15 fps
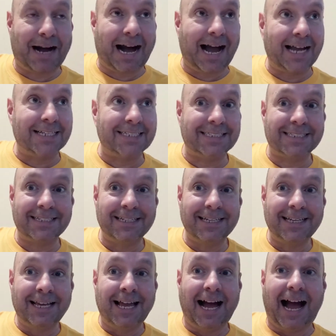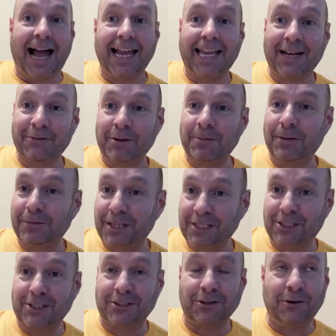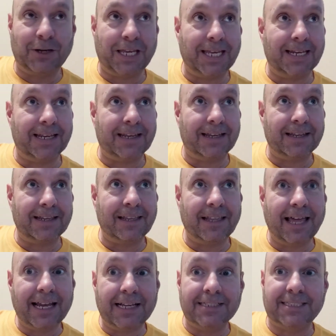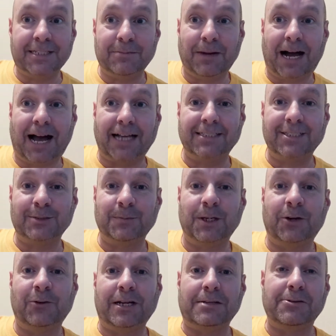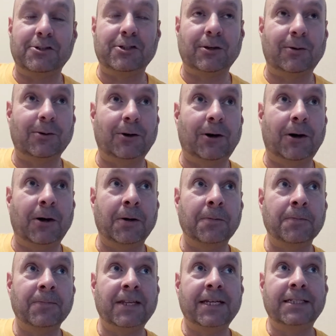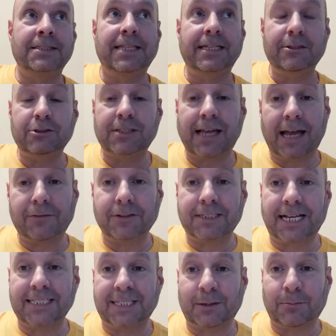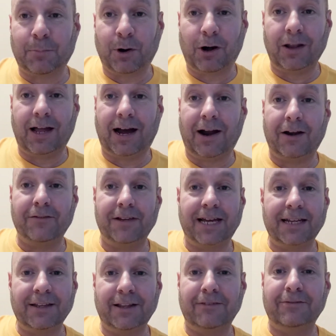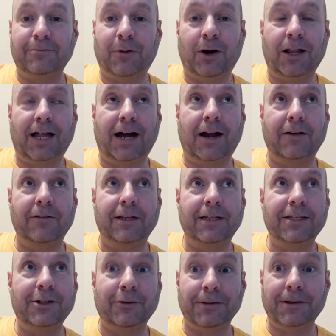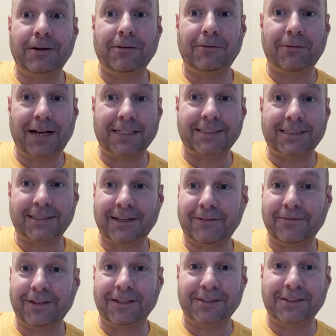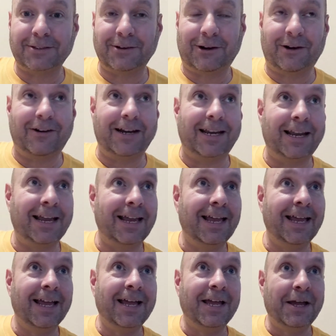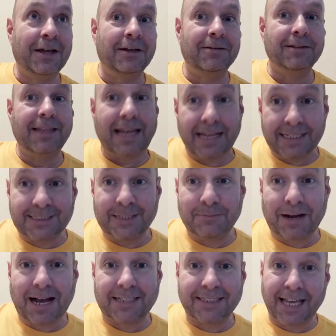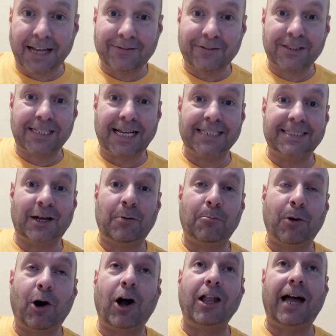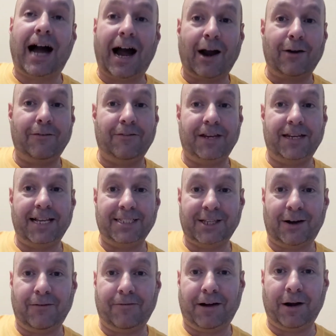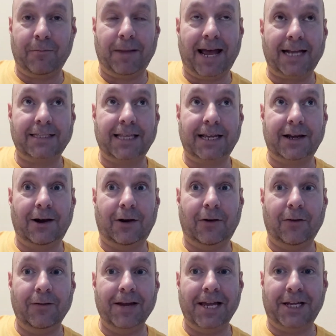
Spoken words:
Box? I can remember, this is no kidding. Legacy Box has been around so long. They used to advertise on Paul Harvey. I love Paul Harvey. You know, the rest of the story. Legacy Box advertised on Paul Harvey. That's how far back they go.